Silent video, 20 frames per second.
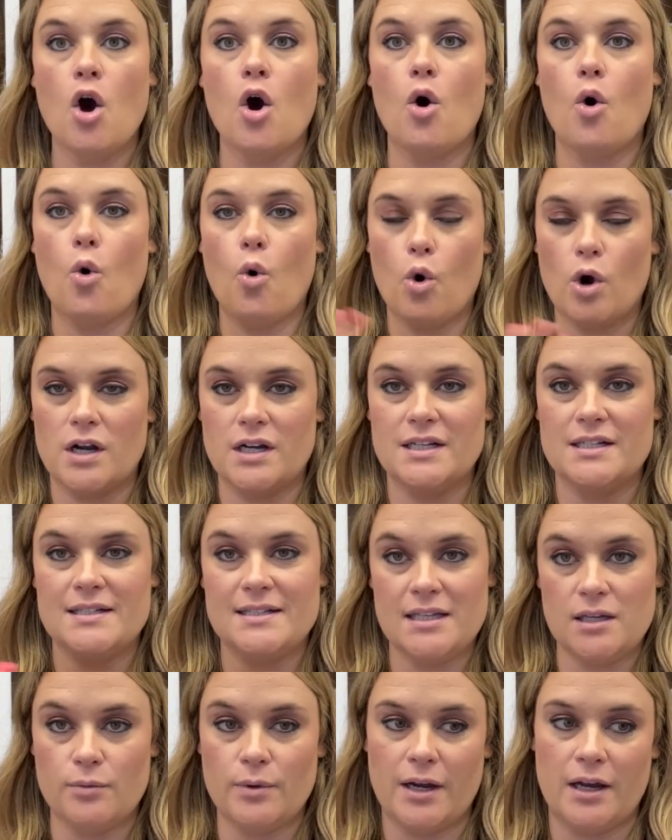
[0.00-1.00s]
or to
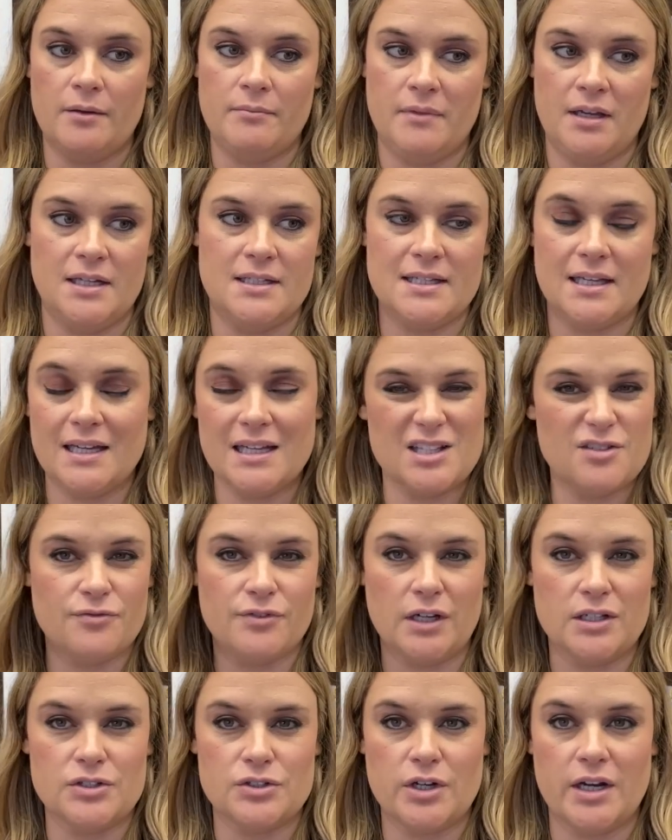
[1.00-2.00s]
see where it meets, it gets
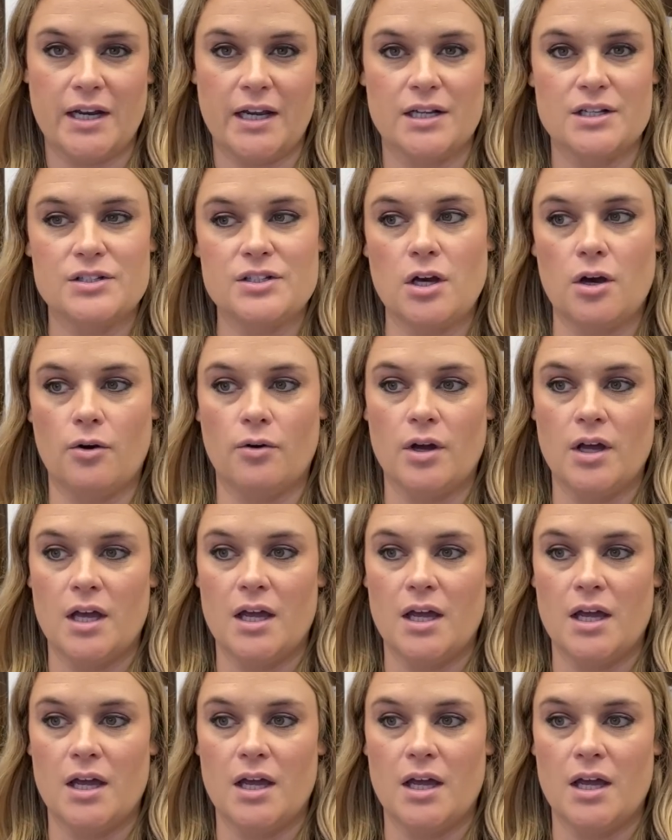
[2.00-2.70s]
frustrating. So